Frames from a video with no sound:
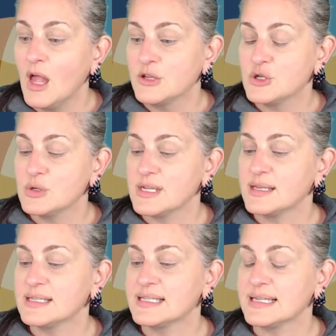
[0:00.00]
Tuesday
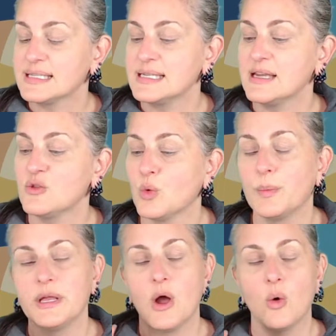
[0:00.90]
the 16th will
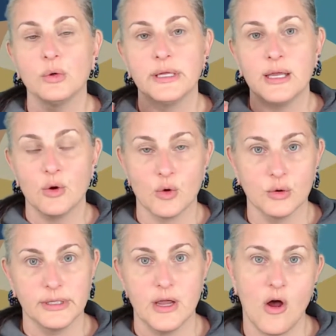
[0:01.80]
be only
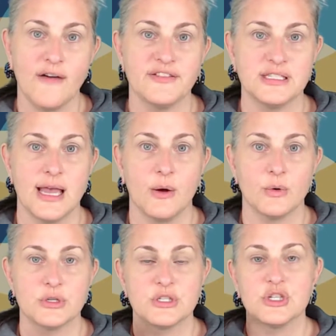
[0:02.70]
early office
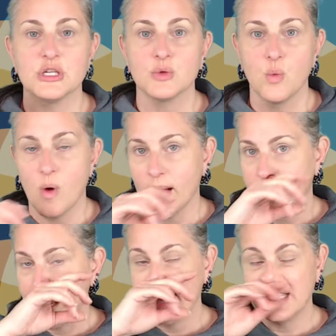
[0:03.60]
hours, just one
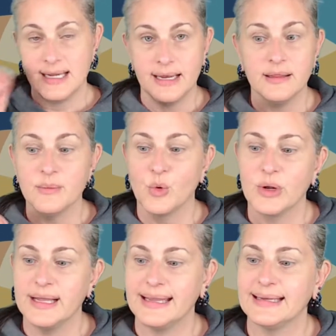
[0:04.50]
at 10 in the
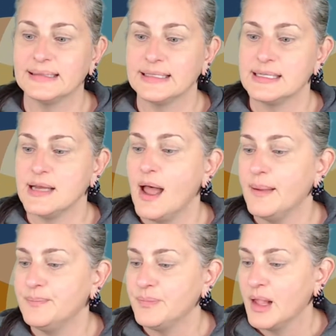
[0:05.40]
morning Italy time.